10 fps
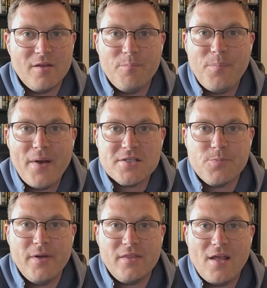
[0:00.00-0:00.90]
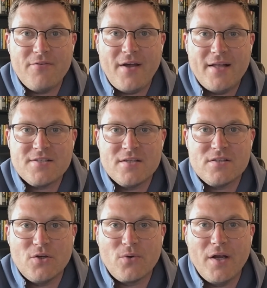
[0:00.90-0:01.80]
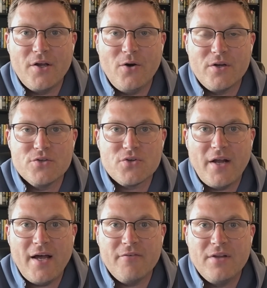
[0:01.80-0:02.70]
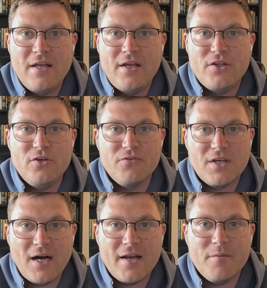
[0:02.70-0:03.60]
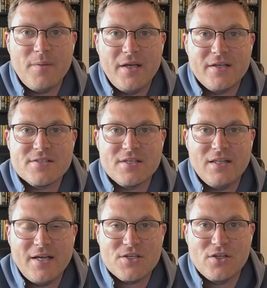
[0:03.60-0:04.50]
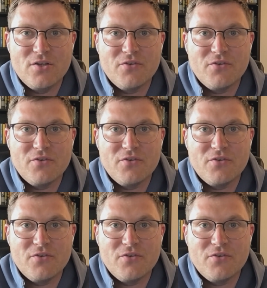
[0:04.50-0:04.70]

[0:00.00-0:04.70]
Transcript: the best pick they've had since the Greg Oden draft, you've got to make a selection.